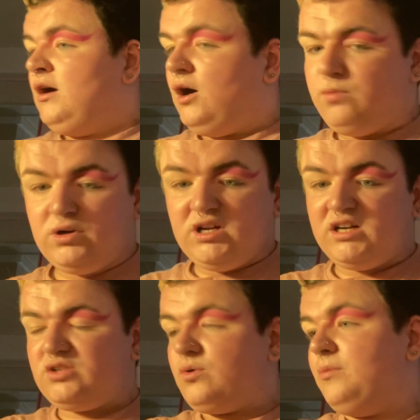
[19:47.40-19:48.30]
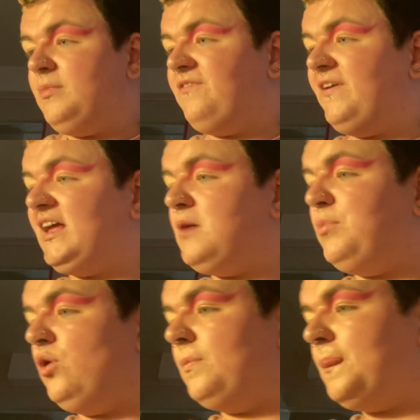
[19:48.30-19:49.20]
I would like to go with my finger,
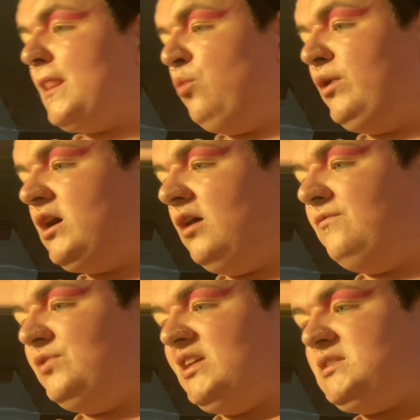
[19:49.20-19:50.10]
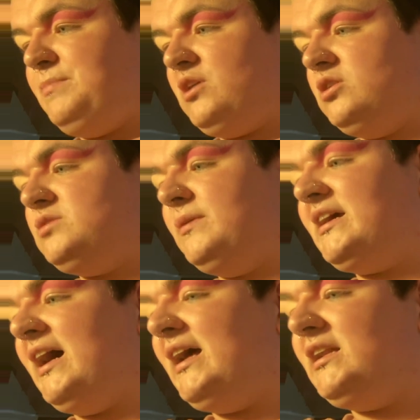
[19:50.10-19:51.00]
but we can't for this because we
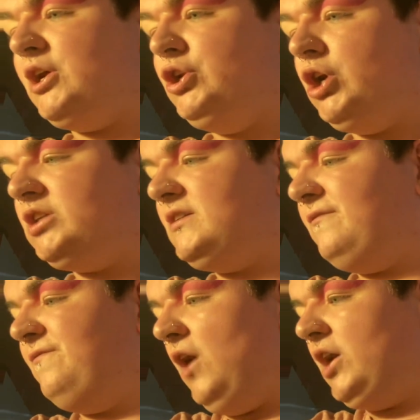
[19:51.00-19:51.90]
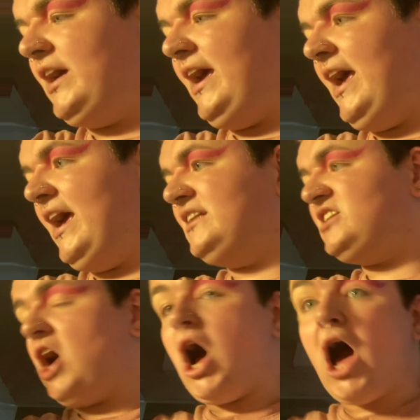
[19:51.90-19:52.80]
cannot fuck
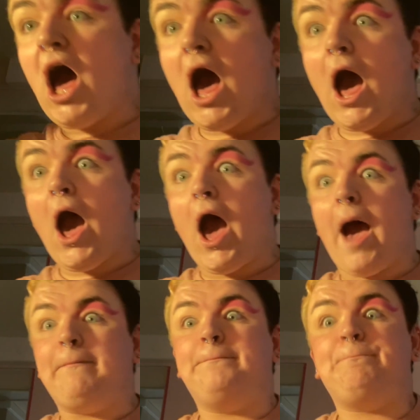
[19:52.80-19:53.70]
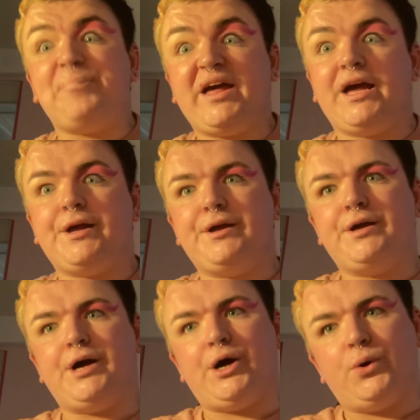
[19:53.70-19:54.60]
it up.
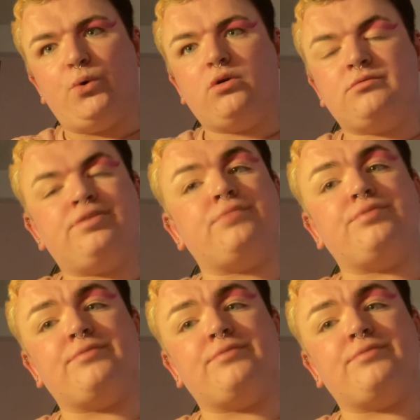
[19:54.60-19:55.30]
Oh, crap!